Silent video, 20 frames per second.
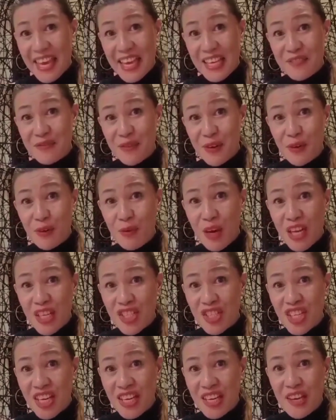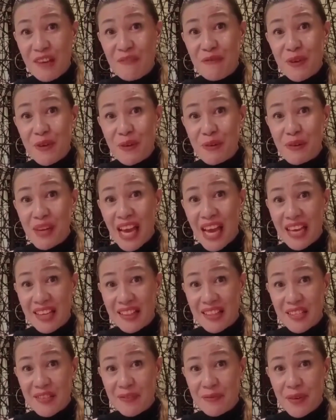Thanks for watching. If you
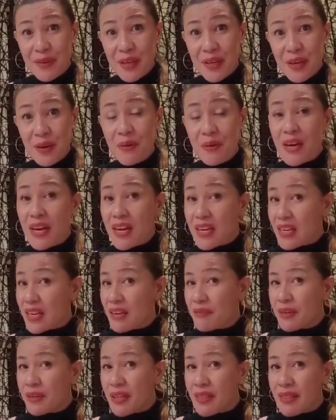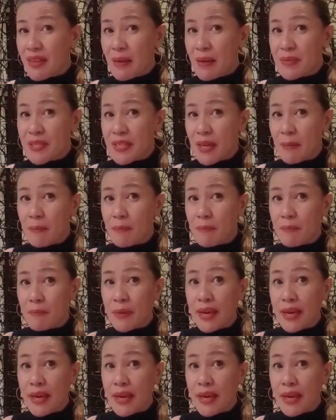like this video, give it a thumbs up.